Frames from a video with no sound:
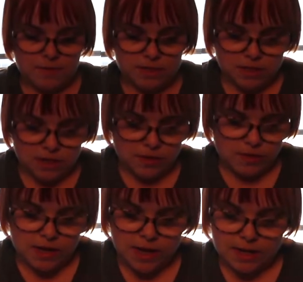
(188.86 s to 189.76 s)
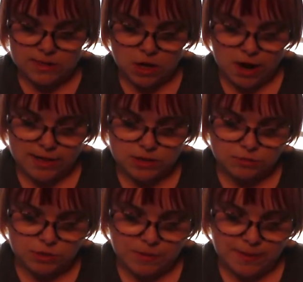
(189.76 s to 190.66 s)
So then the next
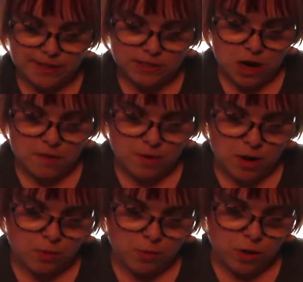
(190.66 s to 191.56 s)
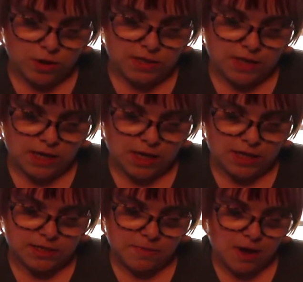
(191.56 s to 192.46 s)
item she picked up was
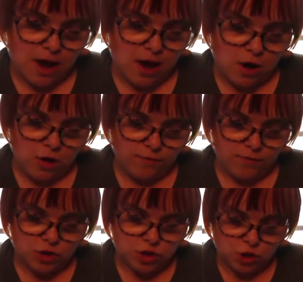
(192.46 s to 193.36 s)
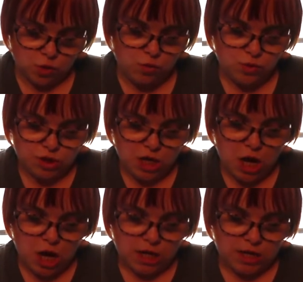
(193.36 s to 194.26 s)
these pair of shorts.
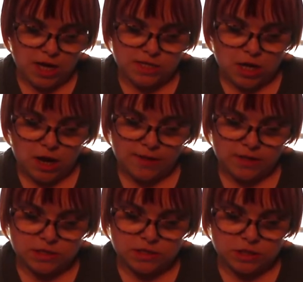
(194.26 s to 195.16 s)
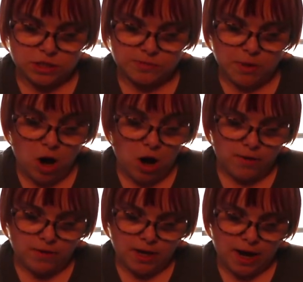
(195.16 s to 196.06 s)
These are like the
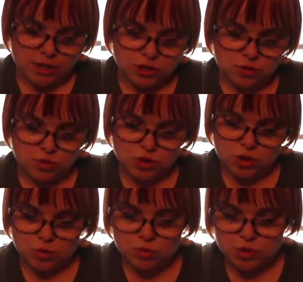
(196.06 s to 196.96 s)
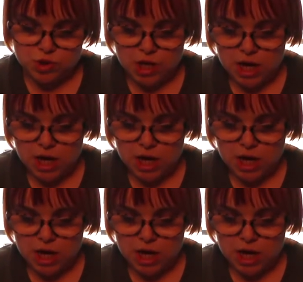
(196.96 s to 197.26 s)
smart casual shorts.